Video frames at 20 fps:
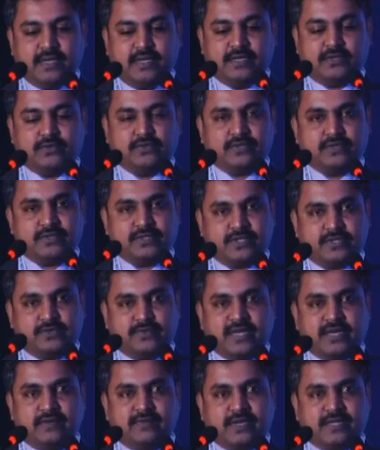In
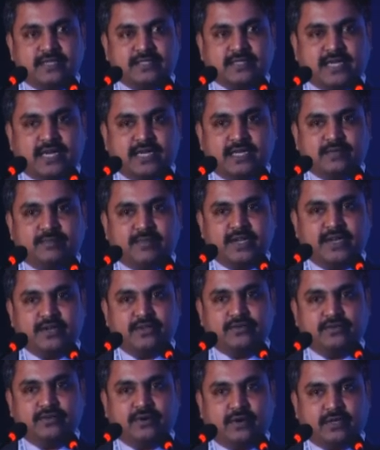2012, when I started my
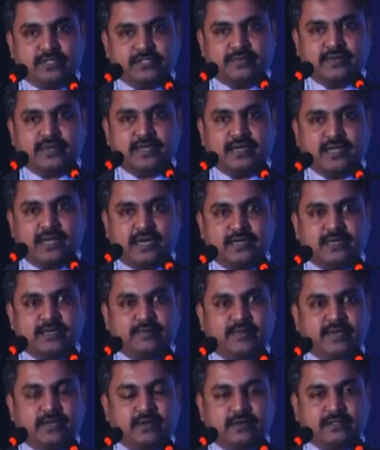new hospital, a
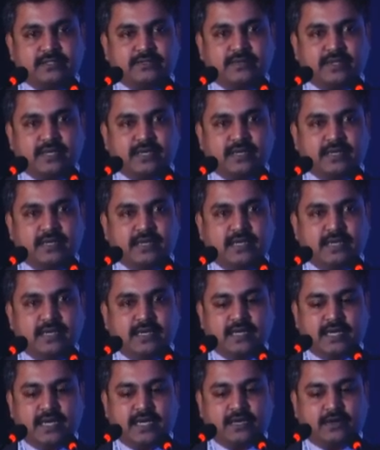100-bed hospital,
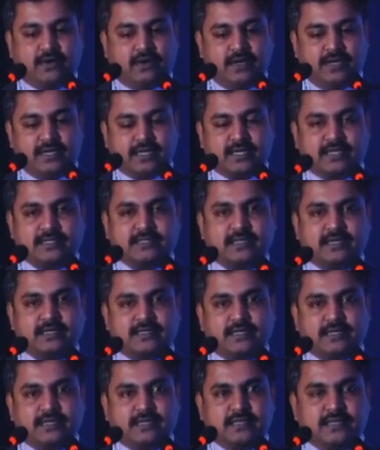I called a
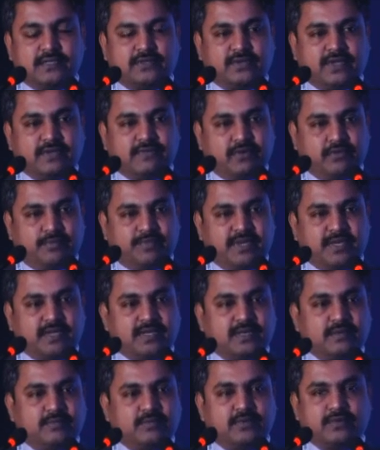consultant to give
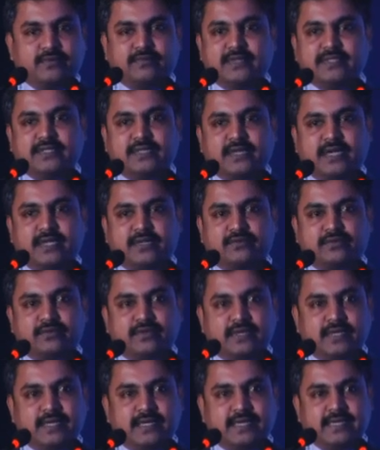opinion about whether I
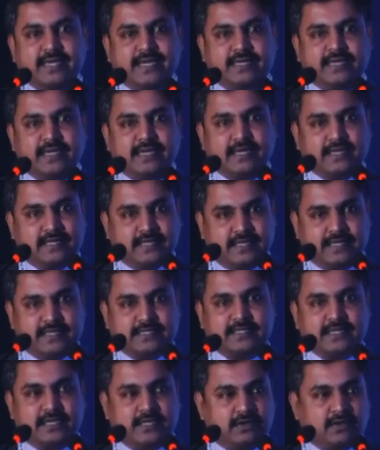could get an
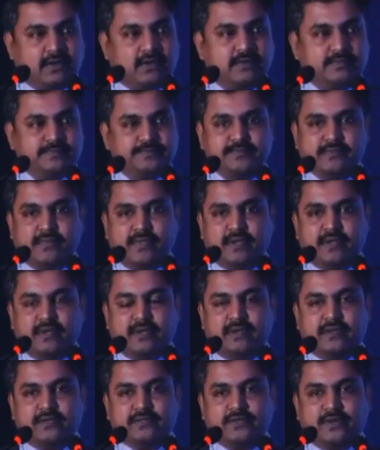accreditation at all.
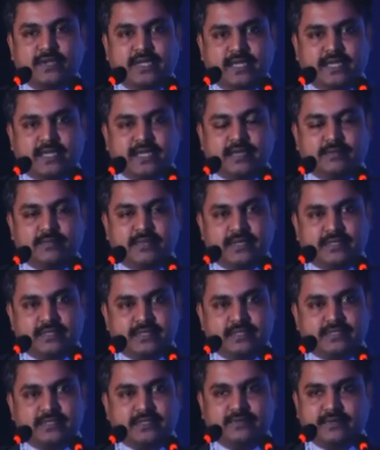So he came
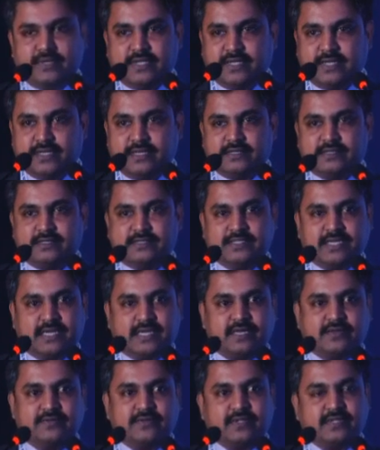intensively,
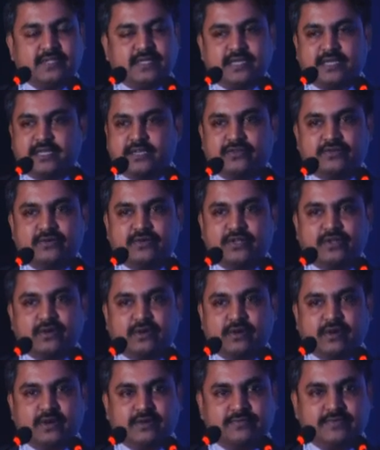checked everything, and he told, you are
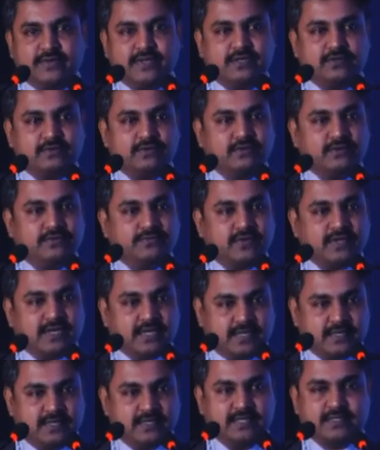not fit to go for an
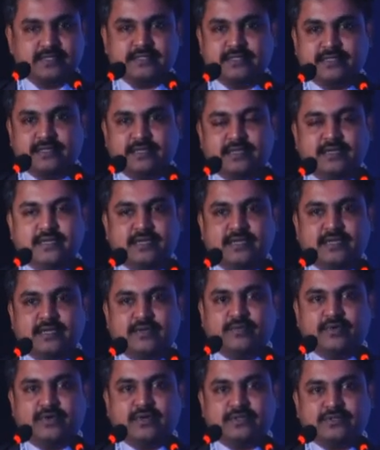accreditation
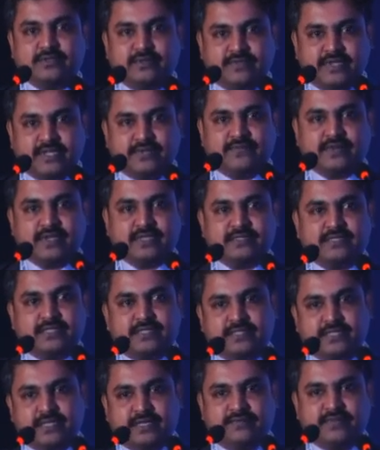because of the
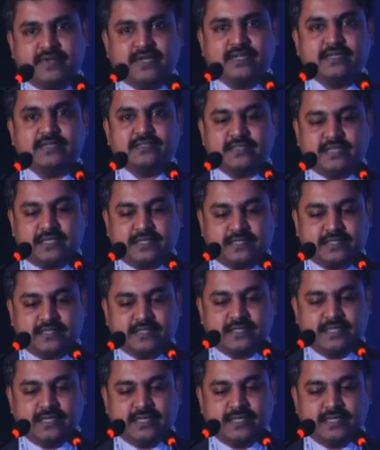infrastructure and various things.